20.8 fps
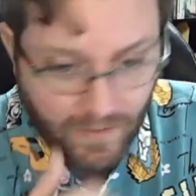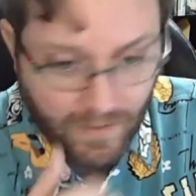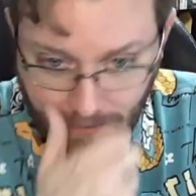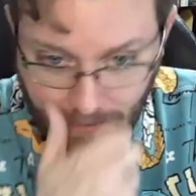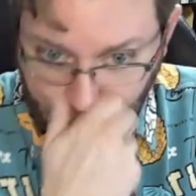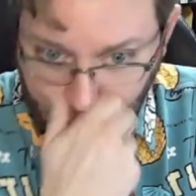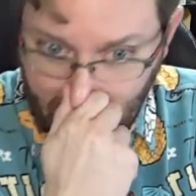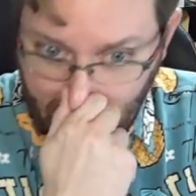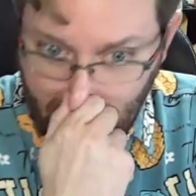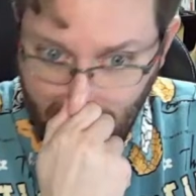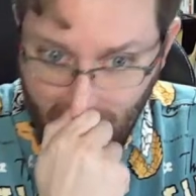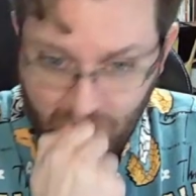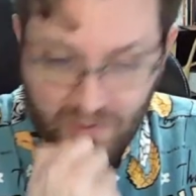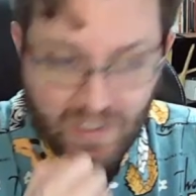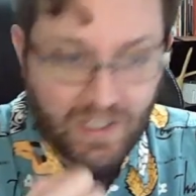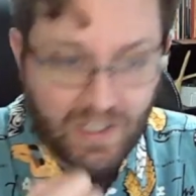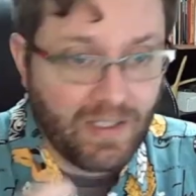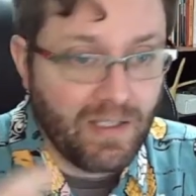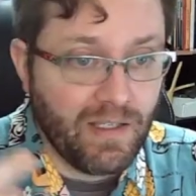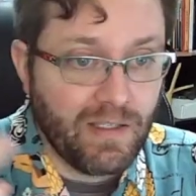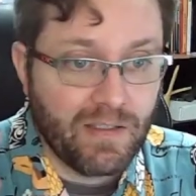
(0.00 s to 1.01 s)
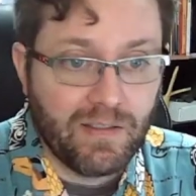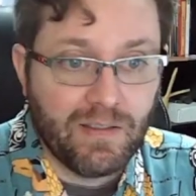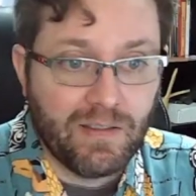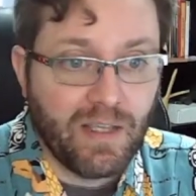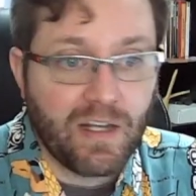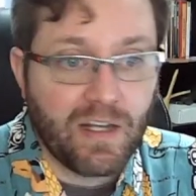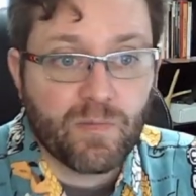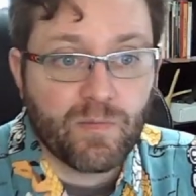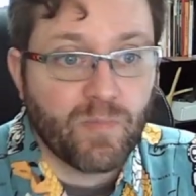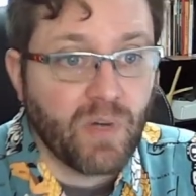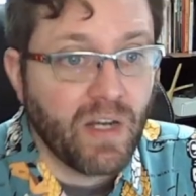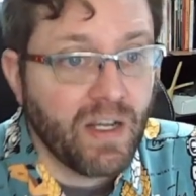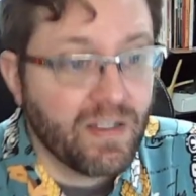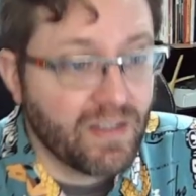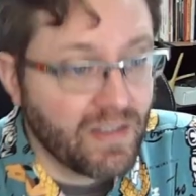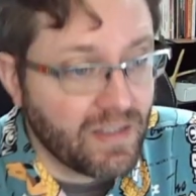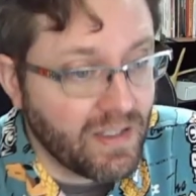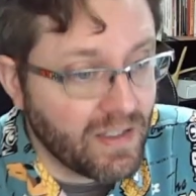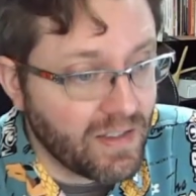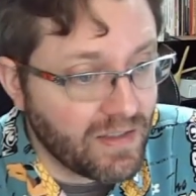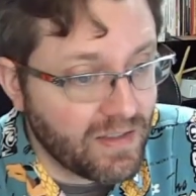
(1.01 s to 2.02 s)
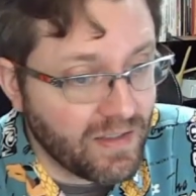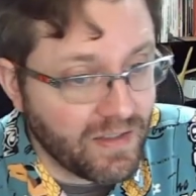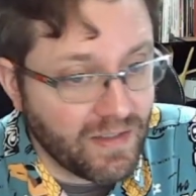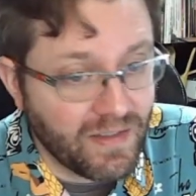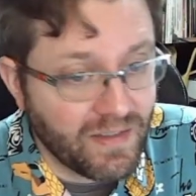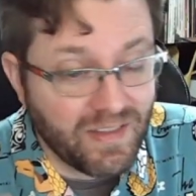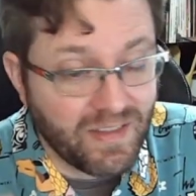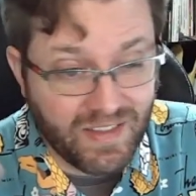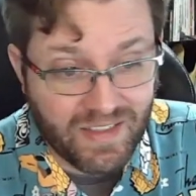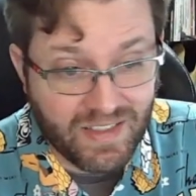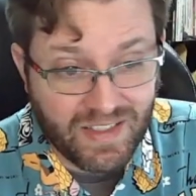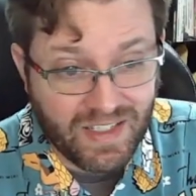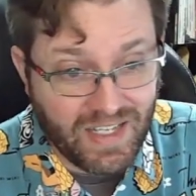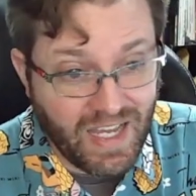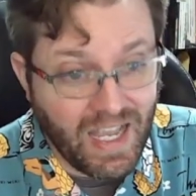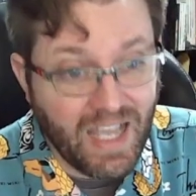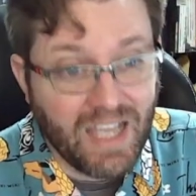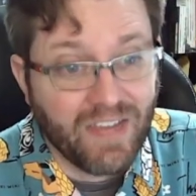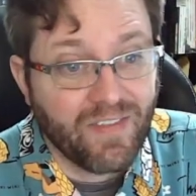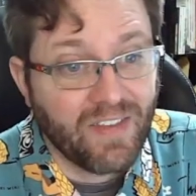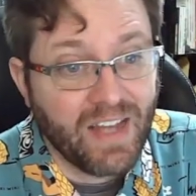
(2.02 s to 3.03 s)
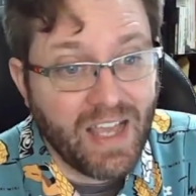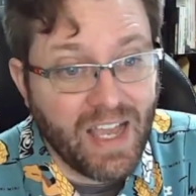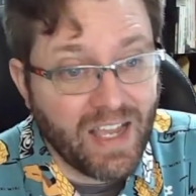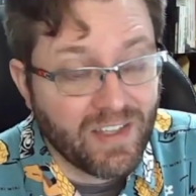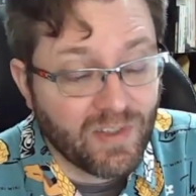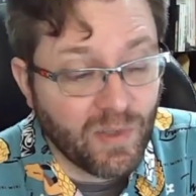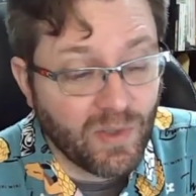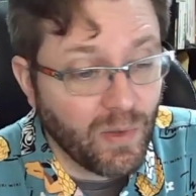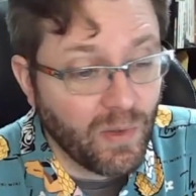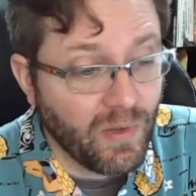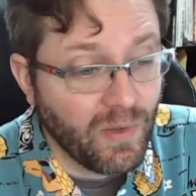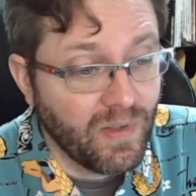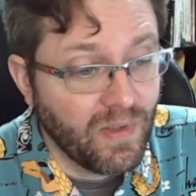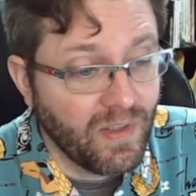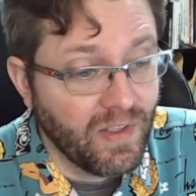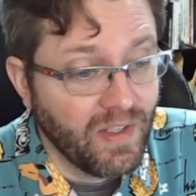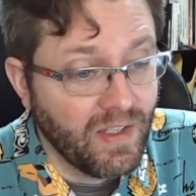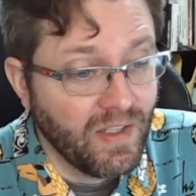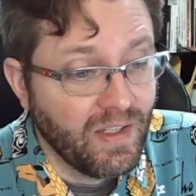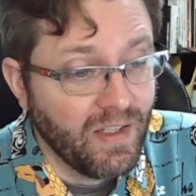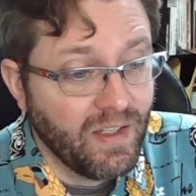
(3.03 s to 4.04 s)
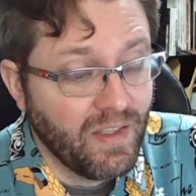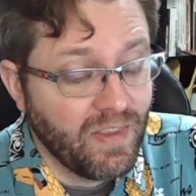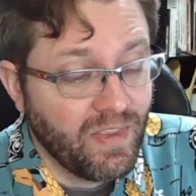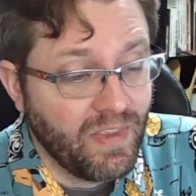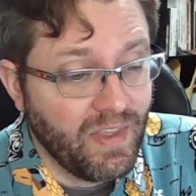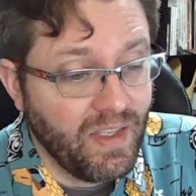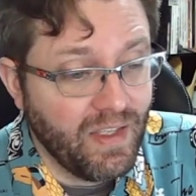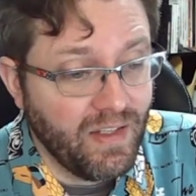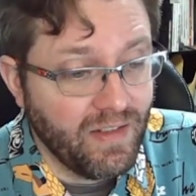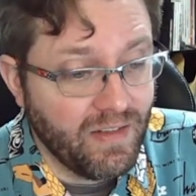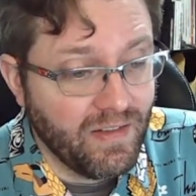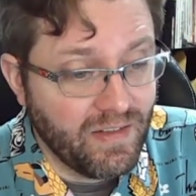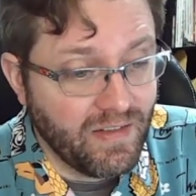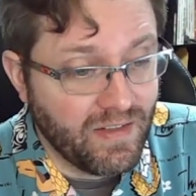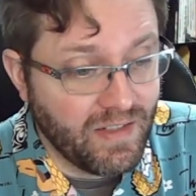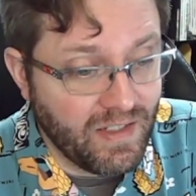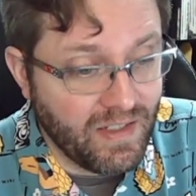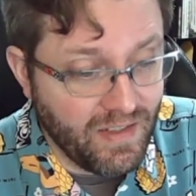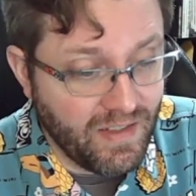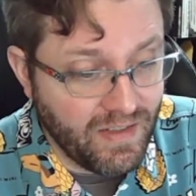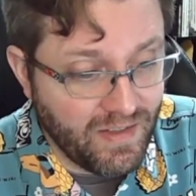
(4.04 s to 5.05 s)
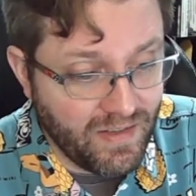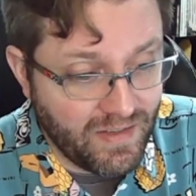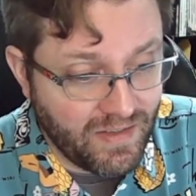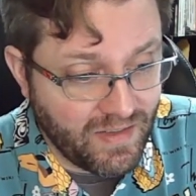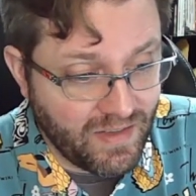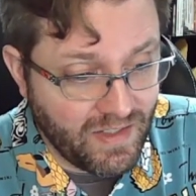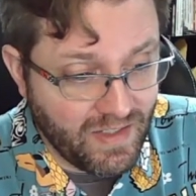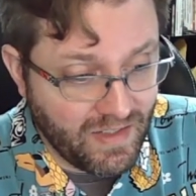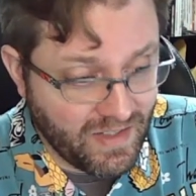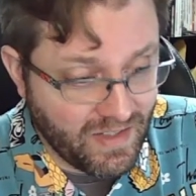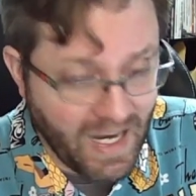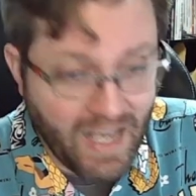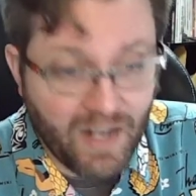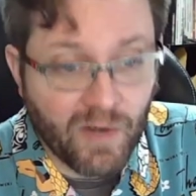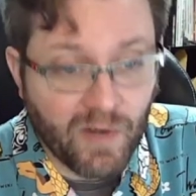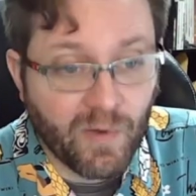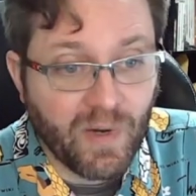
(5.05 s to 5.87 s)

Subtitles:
Right, we're seeing that he's not as bright as he thinks he is. He's kind of an asshole. That he's kind of